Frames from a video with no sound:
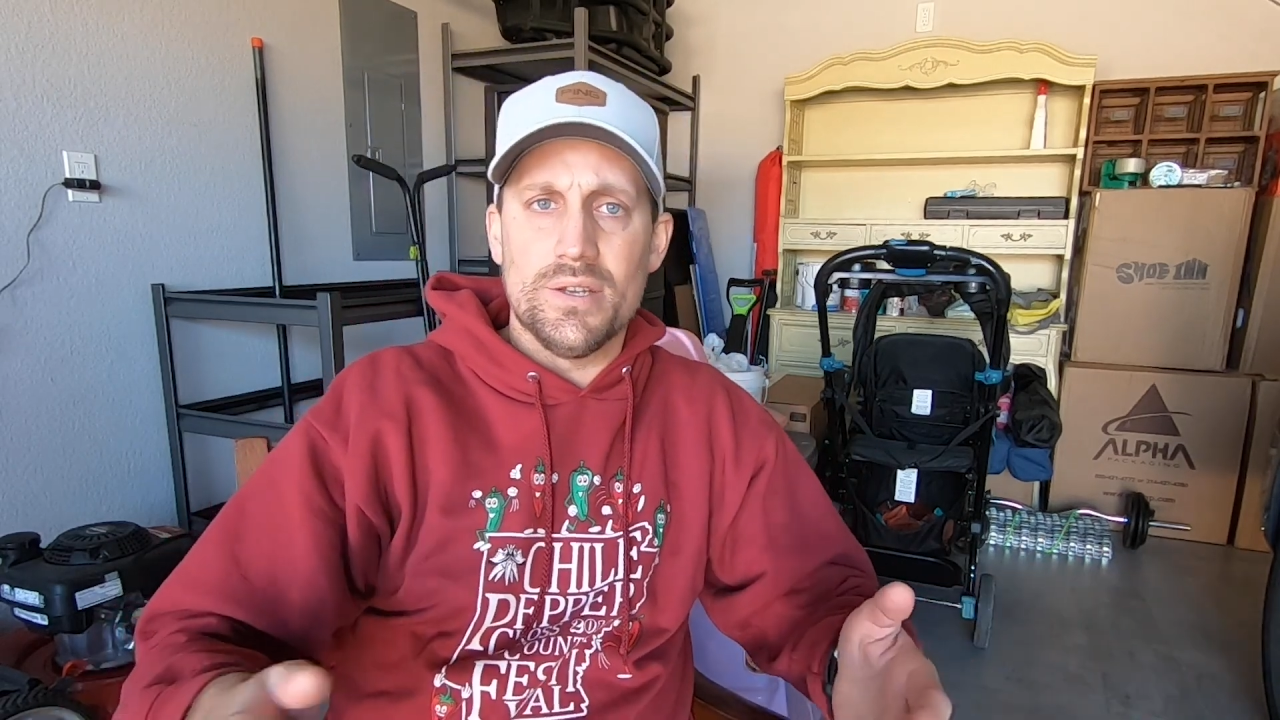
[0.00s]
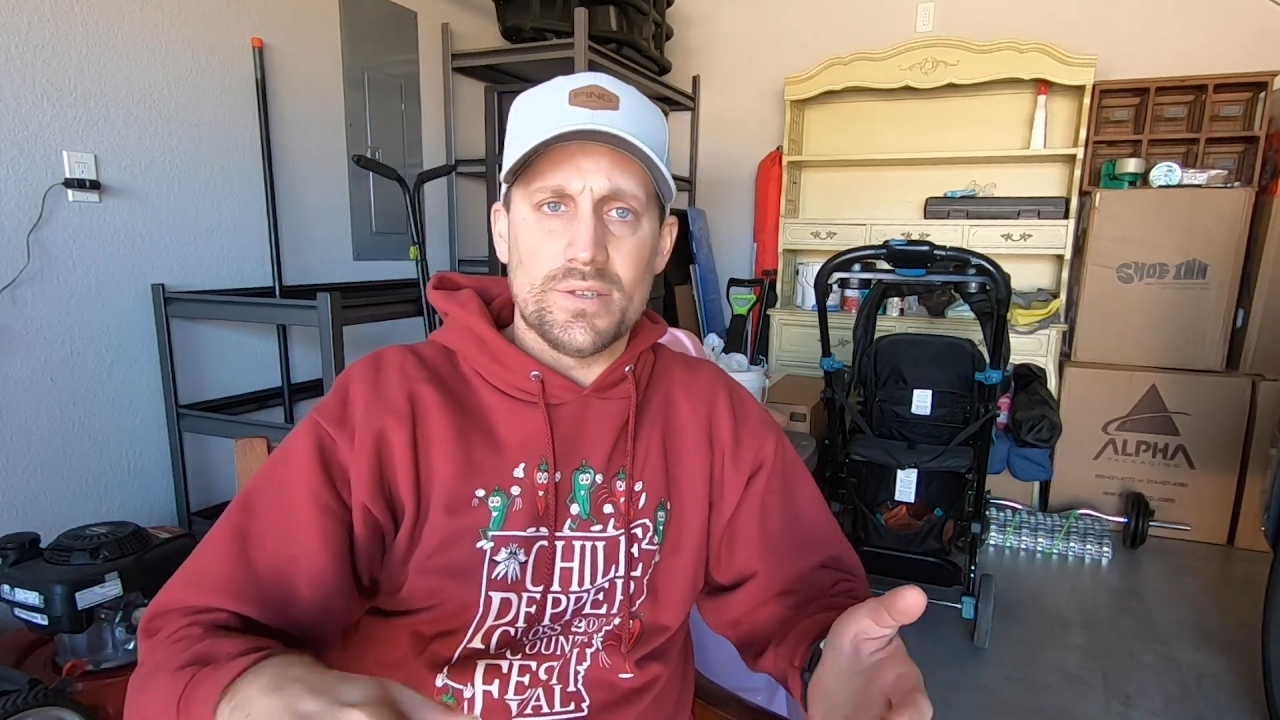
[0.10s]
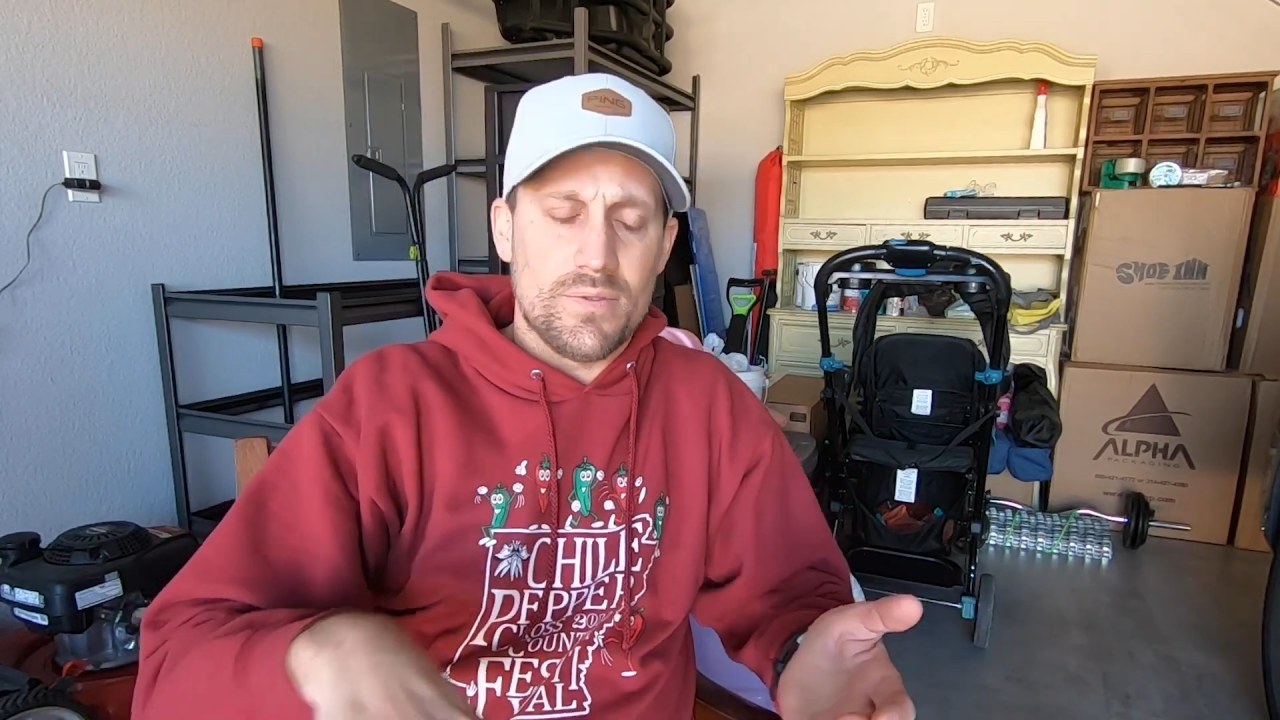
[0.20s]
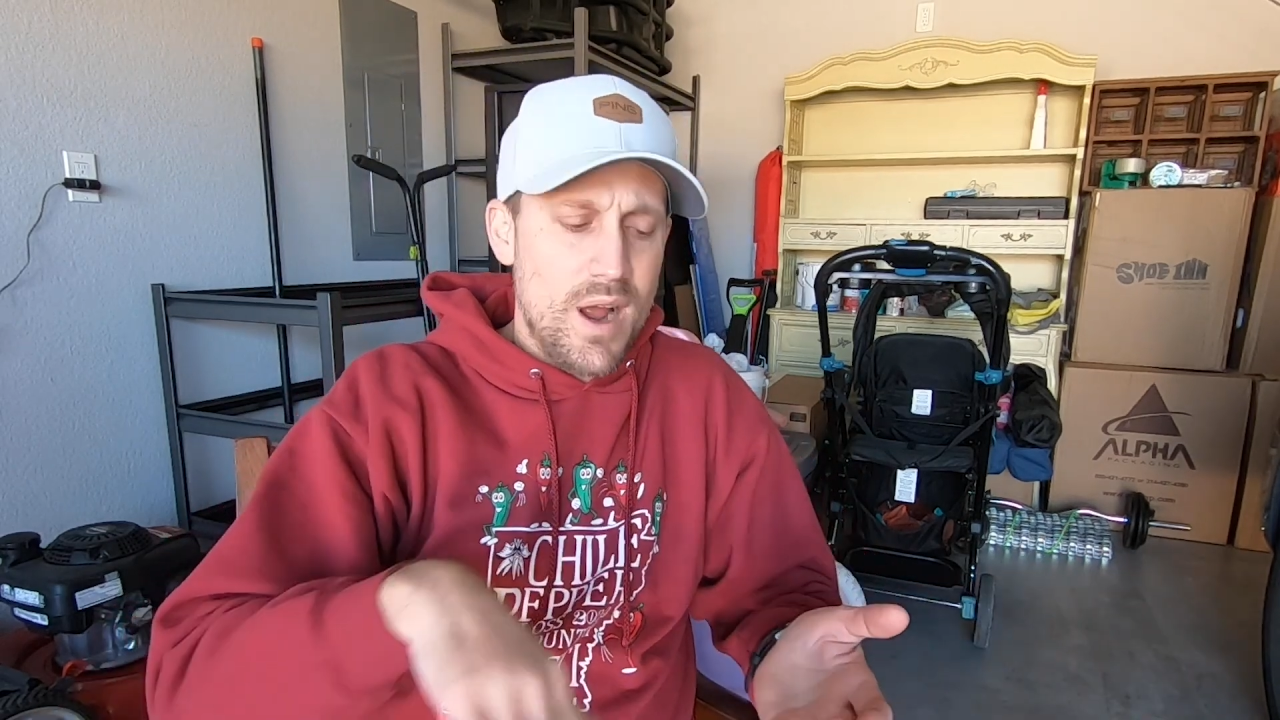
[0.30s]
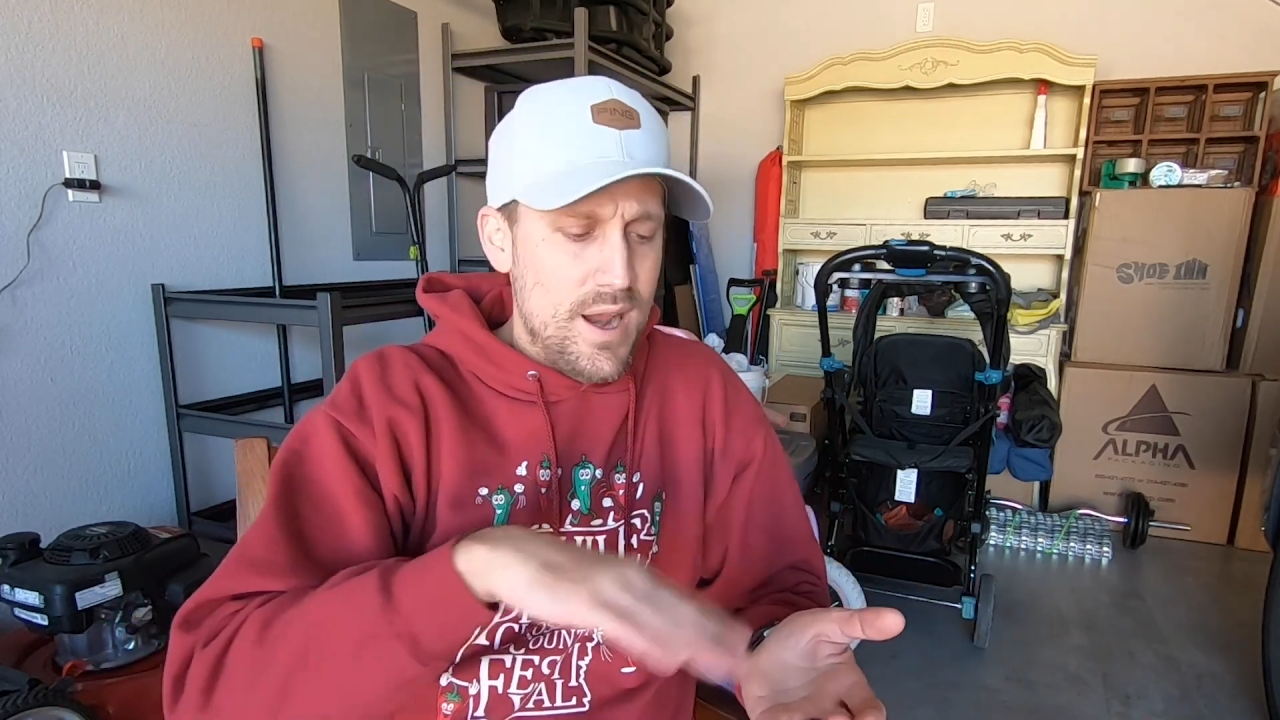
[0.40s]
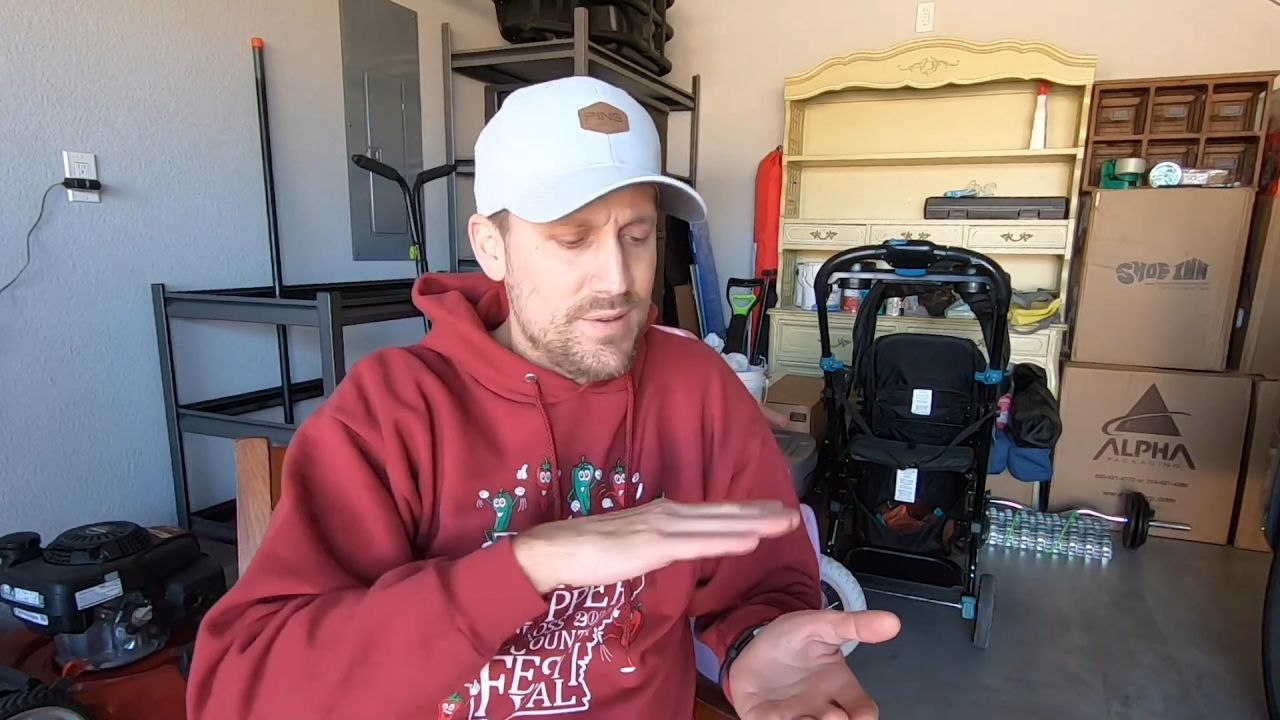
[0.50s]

just right.